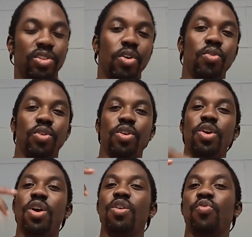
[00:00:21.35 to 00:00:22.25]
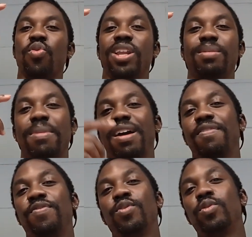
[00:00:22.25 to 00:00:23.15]
owner running my
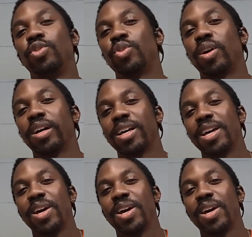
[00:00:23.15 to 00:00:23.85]
food truck.